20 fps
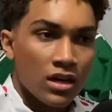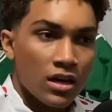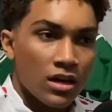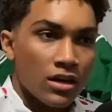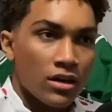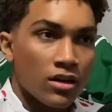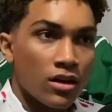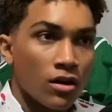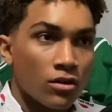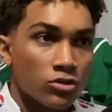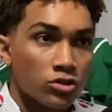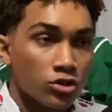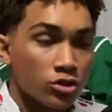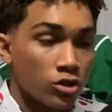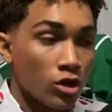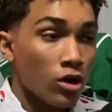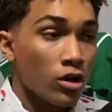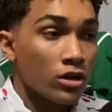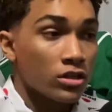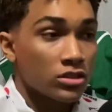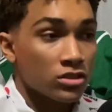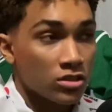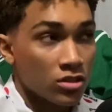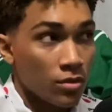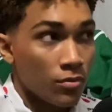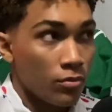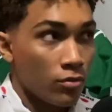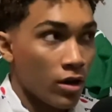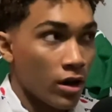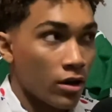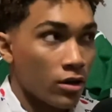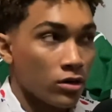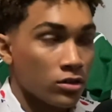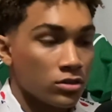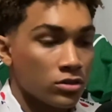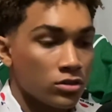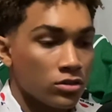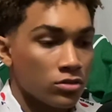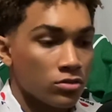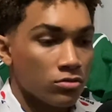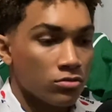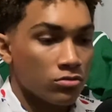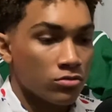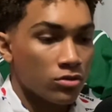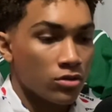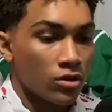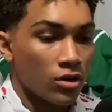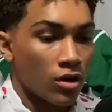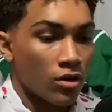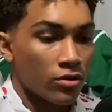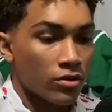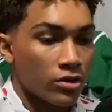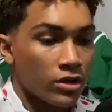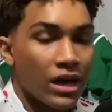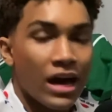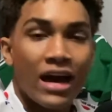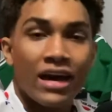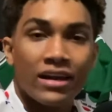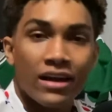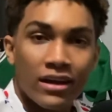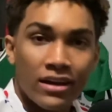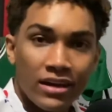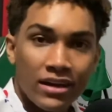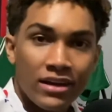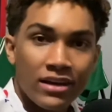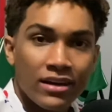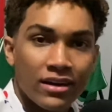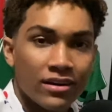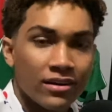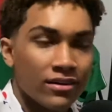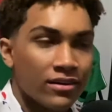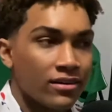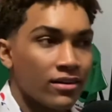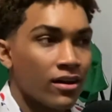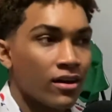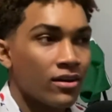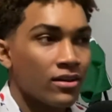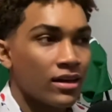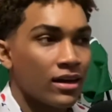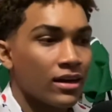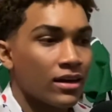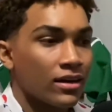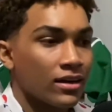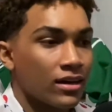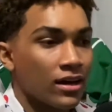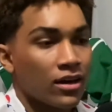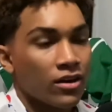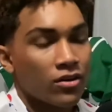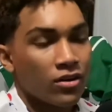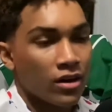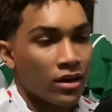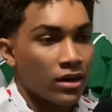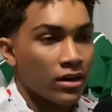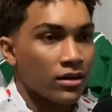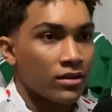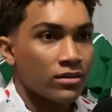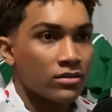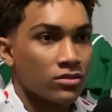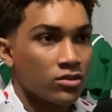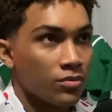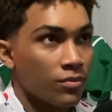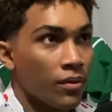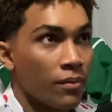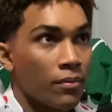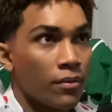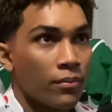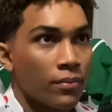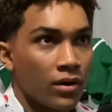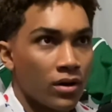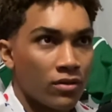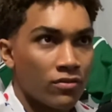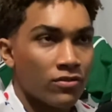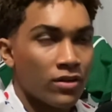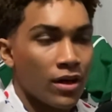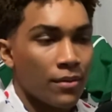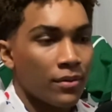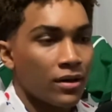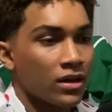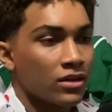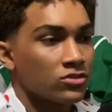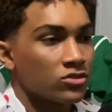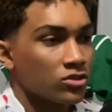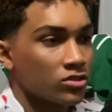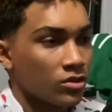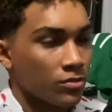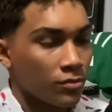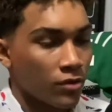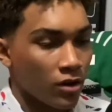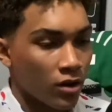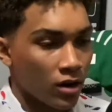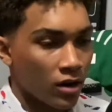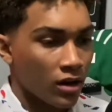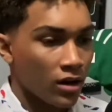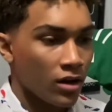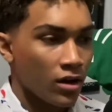You know, sure, in some records you know you kind of need it, you know, like in King in To Pimp a Butterfly by Kendrick Lamar,